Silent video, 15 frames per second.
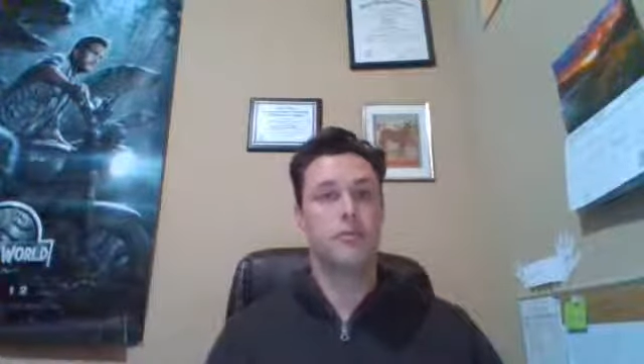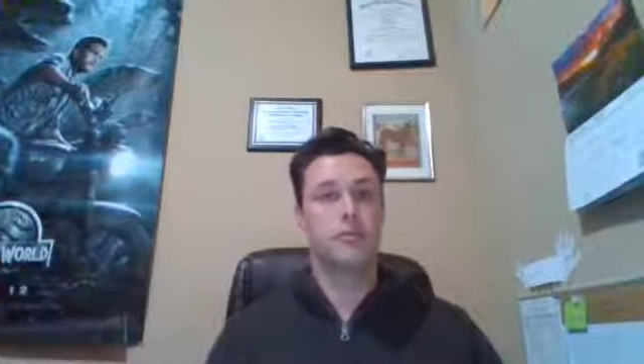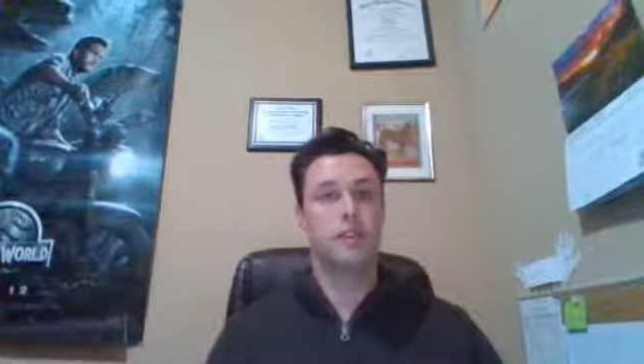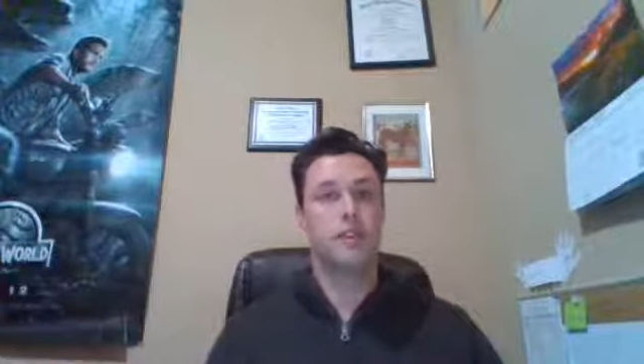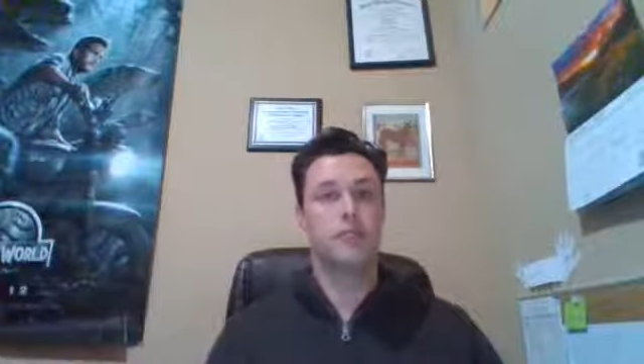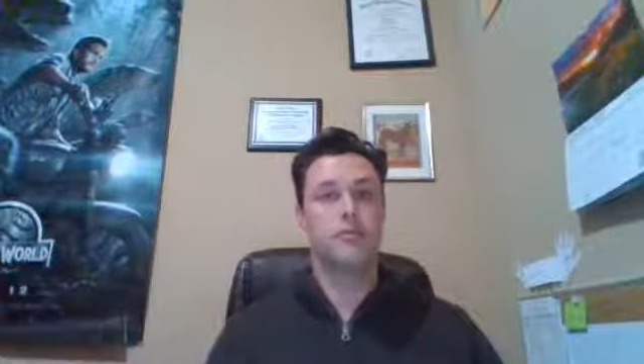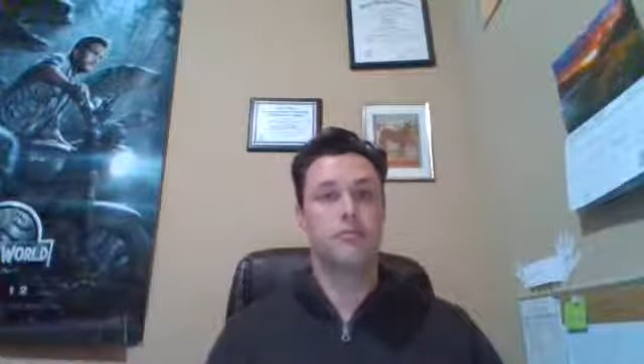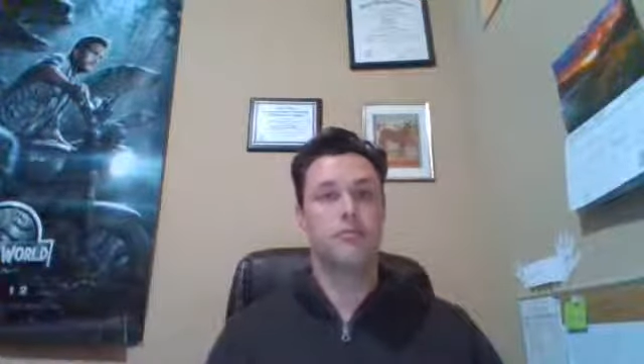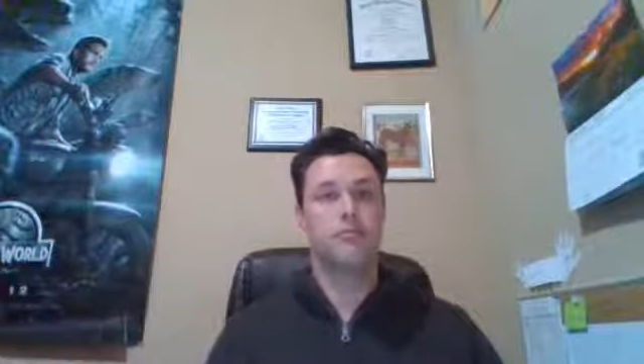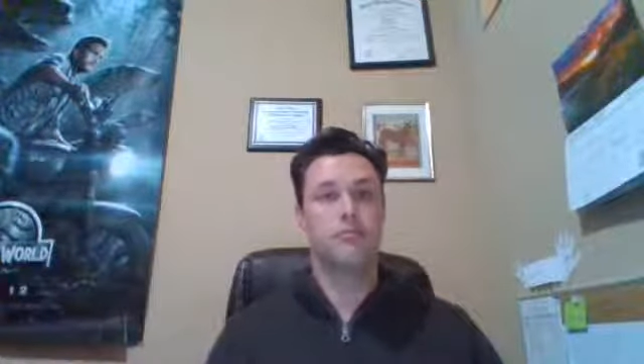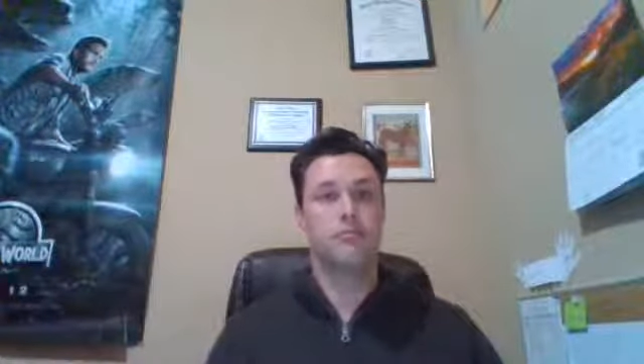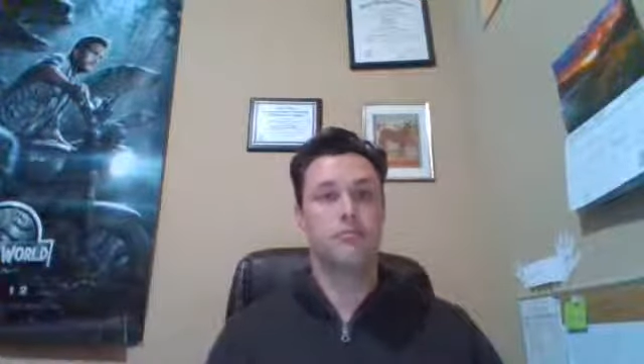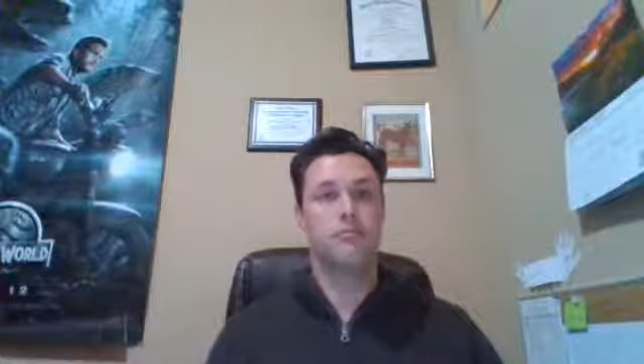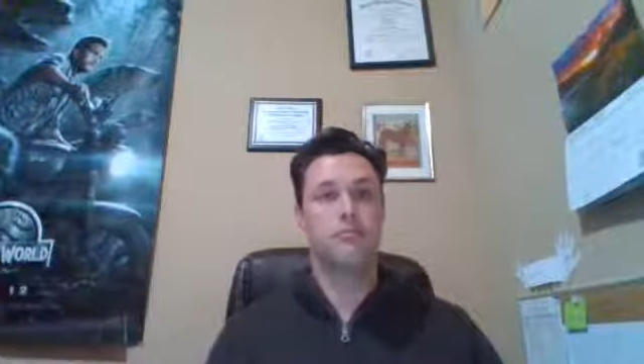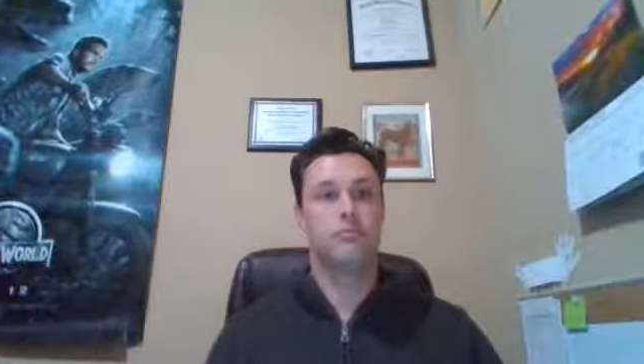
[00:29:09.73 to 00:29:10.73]
Well, then
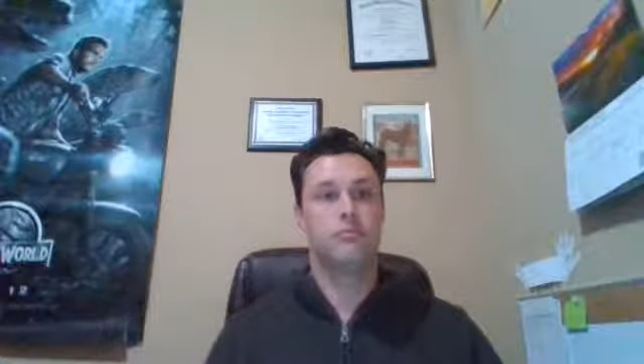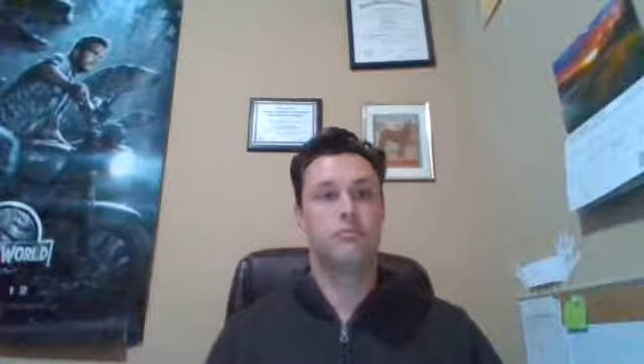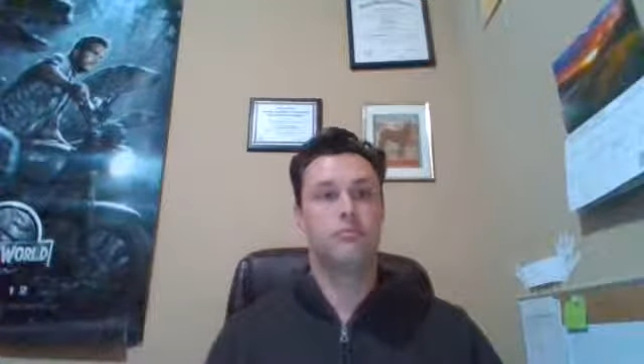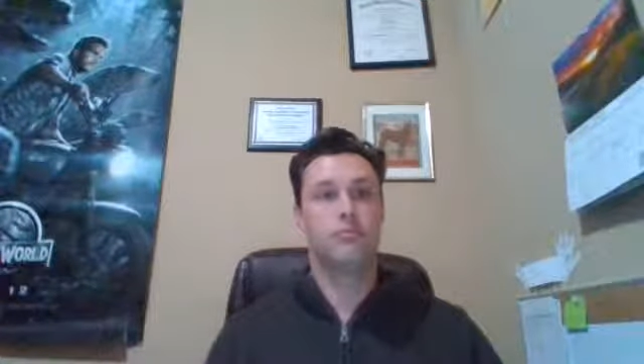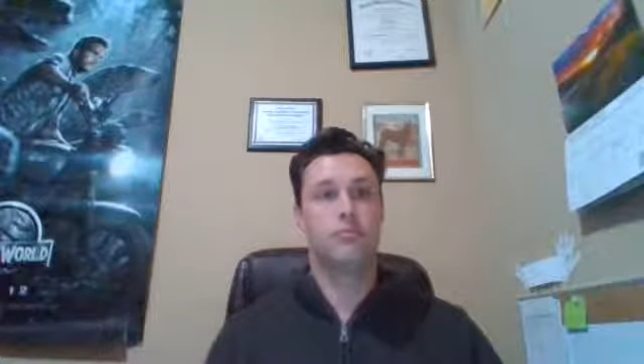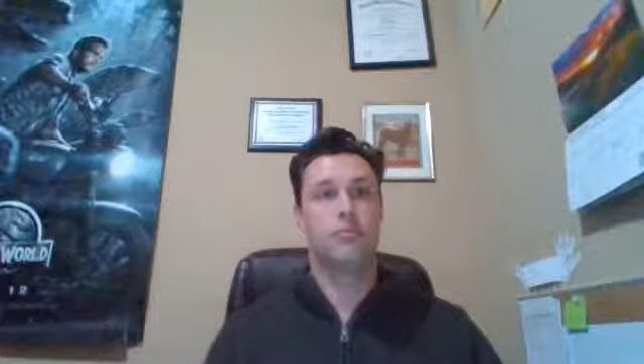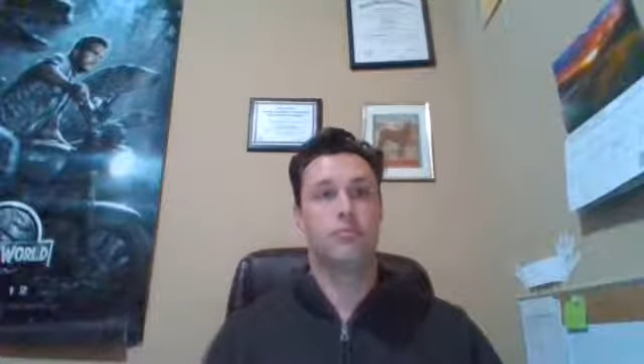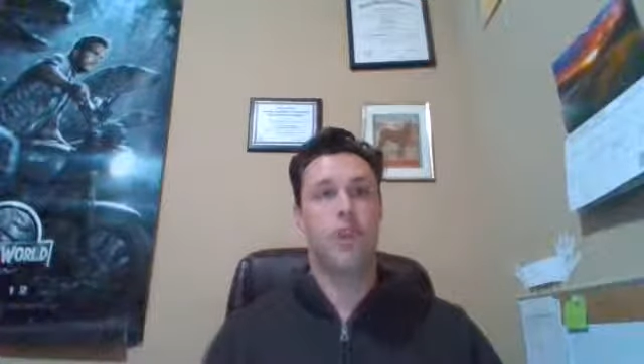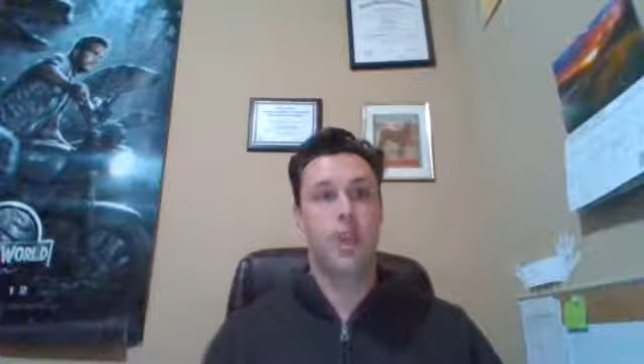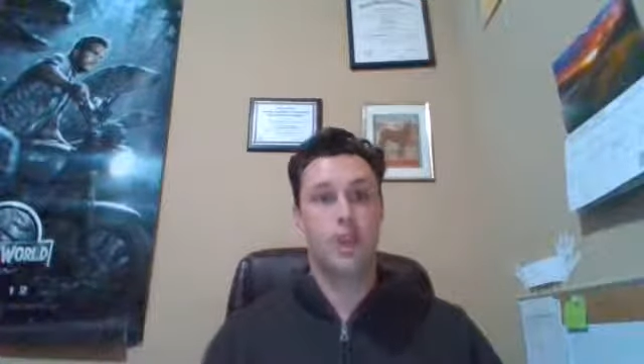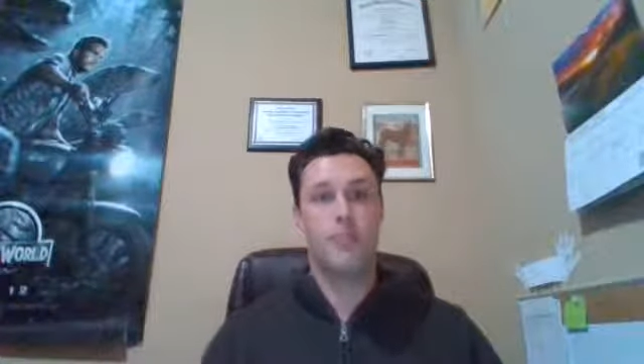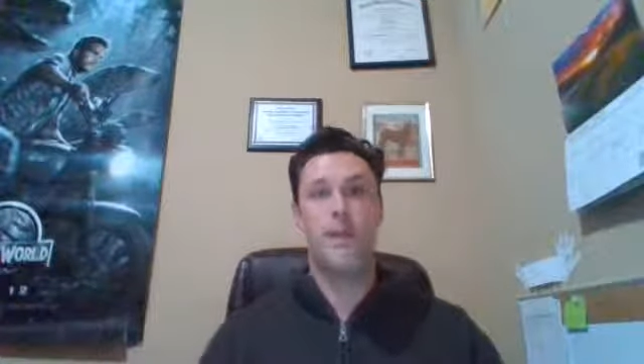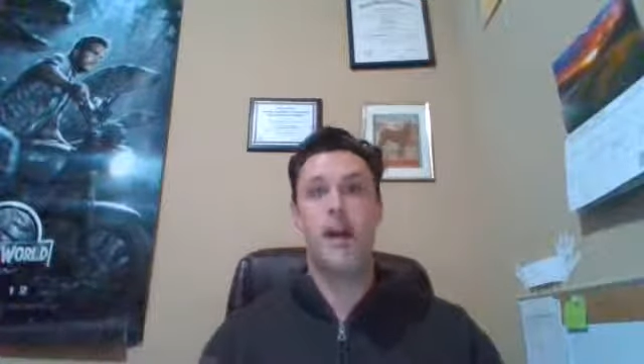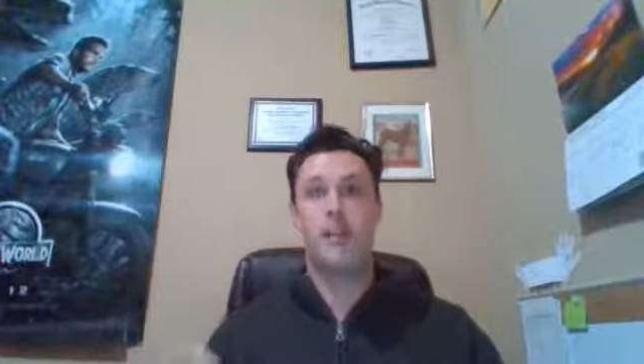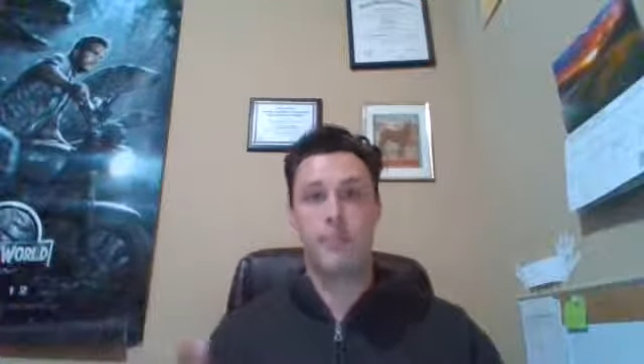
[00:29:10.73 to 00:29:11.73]

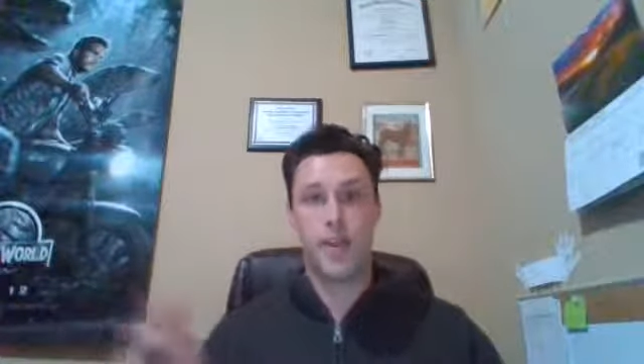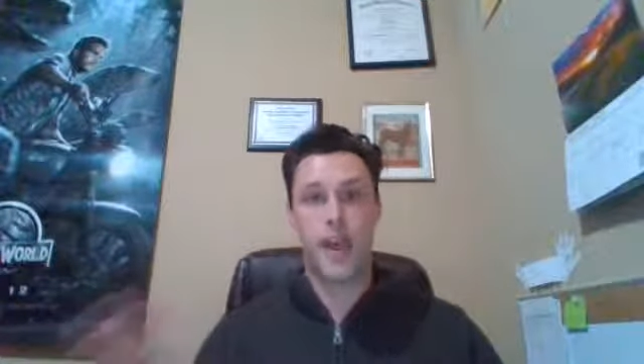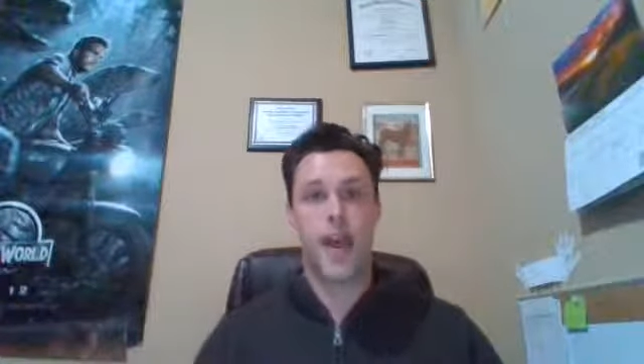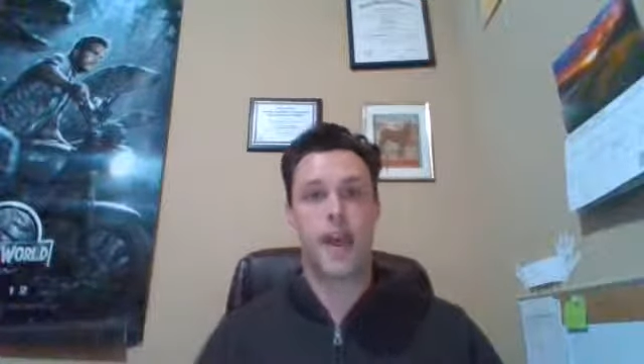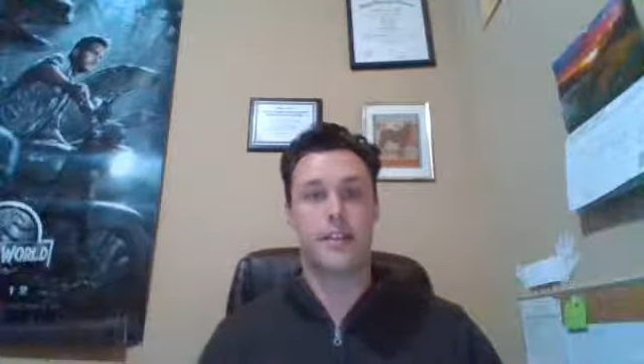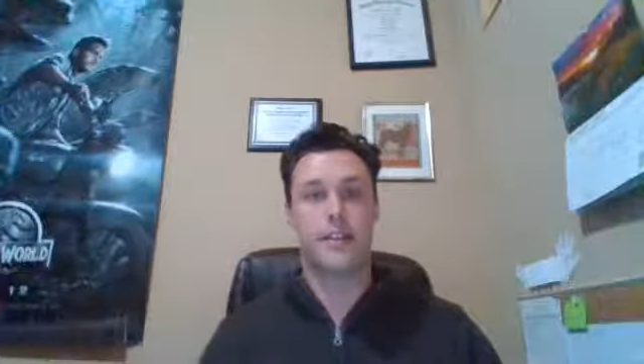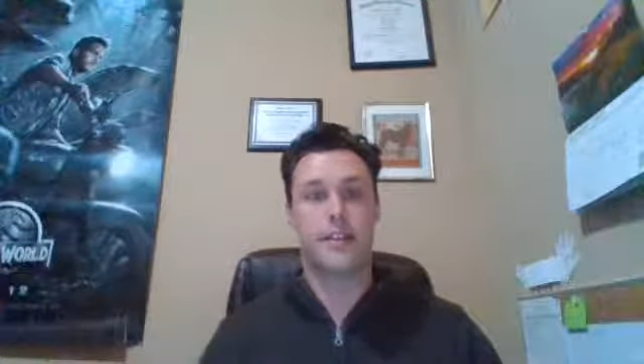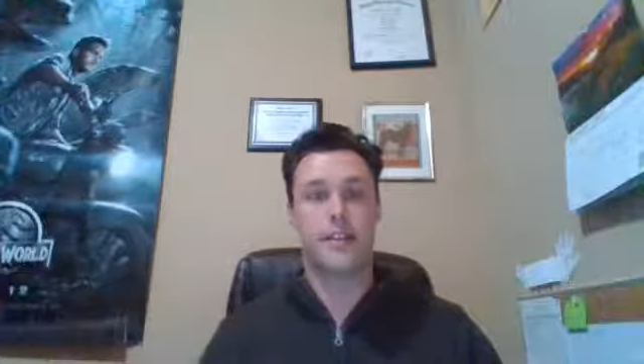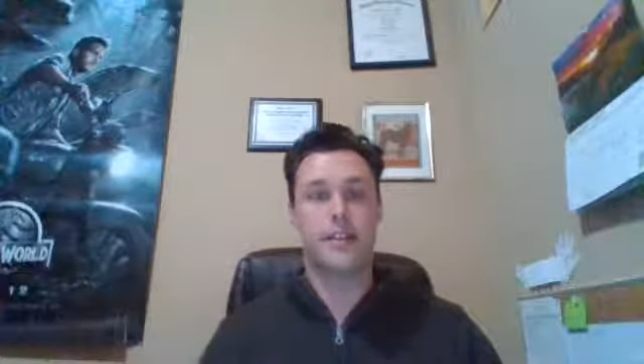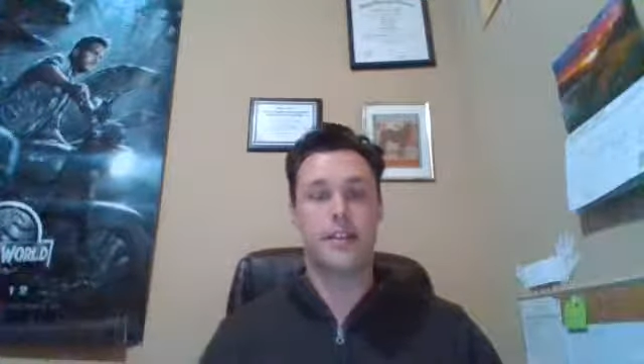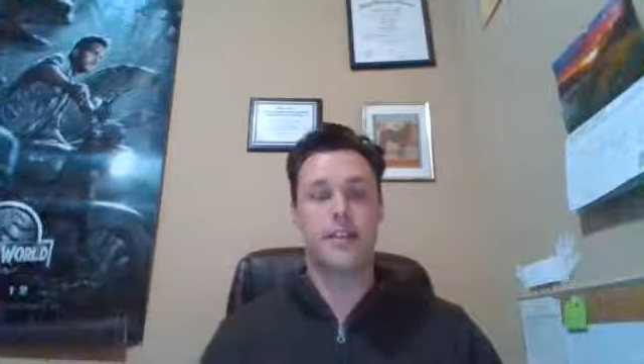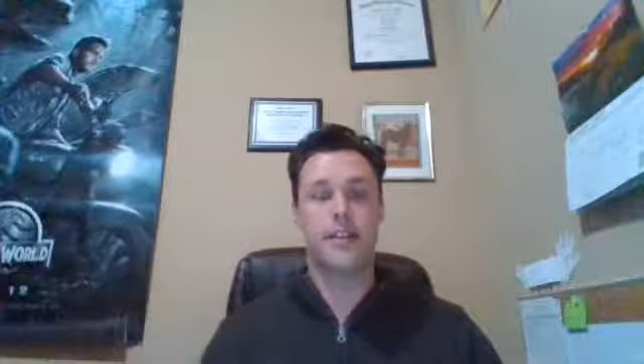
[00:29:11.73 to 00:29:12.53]
pray about that.